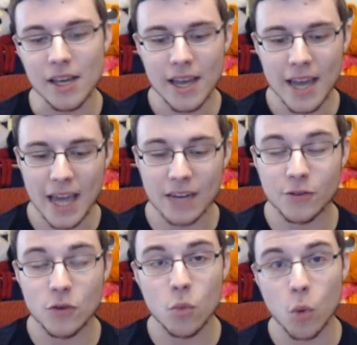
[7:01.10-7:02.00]
And if
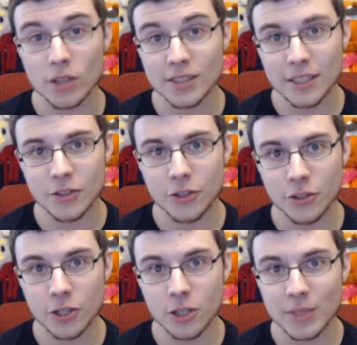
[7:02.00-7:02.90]
you want to enter your
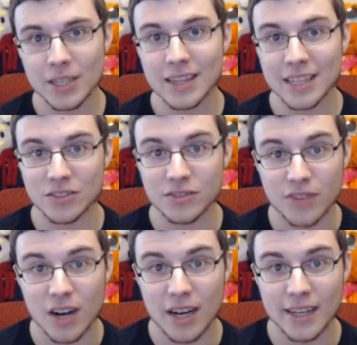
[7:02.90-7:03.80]
tournament, that's
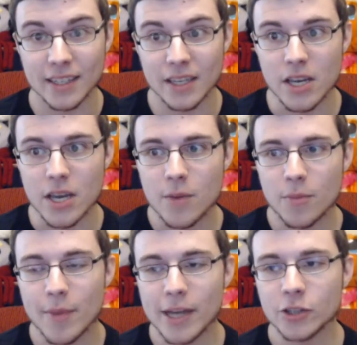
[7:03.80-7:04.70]
fine.
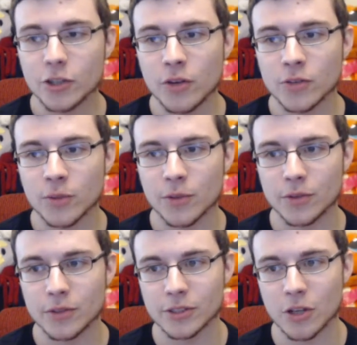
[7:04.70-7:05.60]
But make sure you have someone
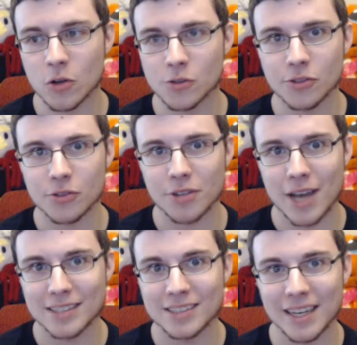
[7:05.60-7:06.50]
who is also
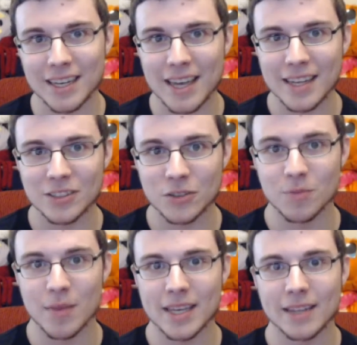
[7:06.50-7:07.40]
as dedicated to
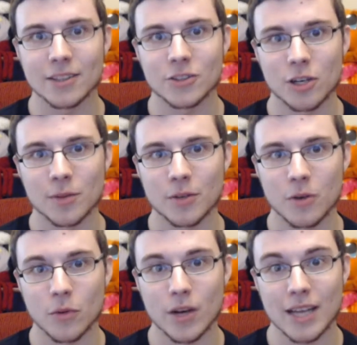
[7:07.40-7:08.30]
making the tournament
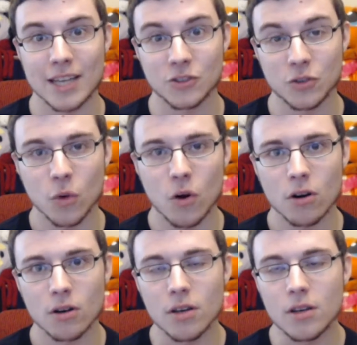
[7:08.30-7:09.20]
run well as you
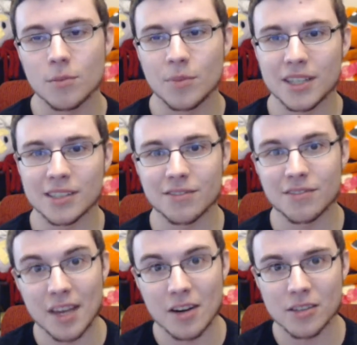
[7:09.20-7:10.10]
are. Because if
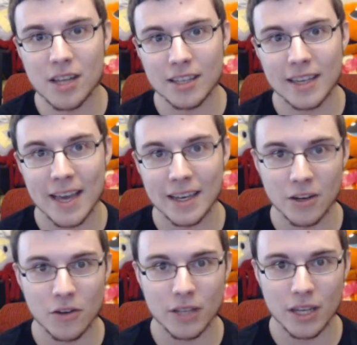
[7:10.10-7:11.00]
they're lollygagging
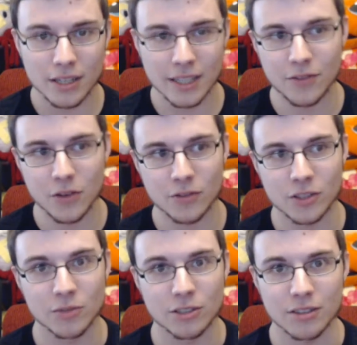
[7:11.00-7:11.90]
over there, like if you have
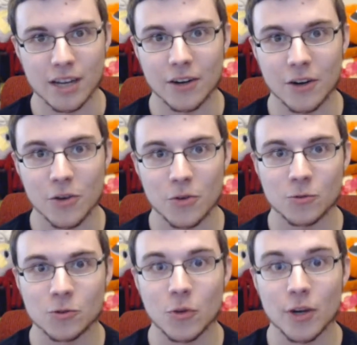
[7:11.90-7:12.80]
someone, I don't know, who's
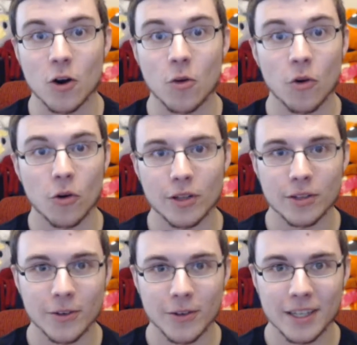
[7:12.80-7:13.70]
doing homework while they're
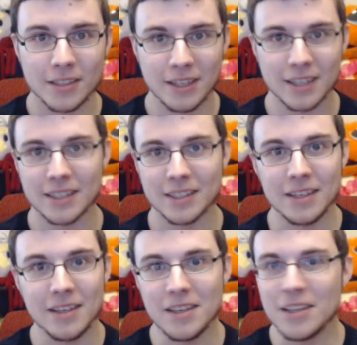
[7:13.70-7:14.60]
doing it, and then
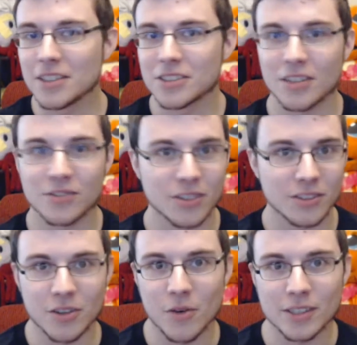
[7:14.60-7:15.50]
stuff
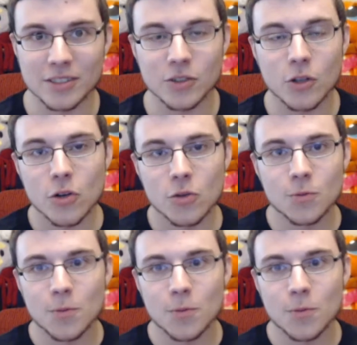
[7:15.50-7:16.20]
starts going slow,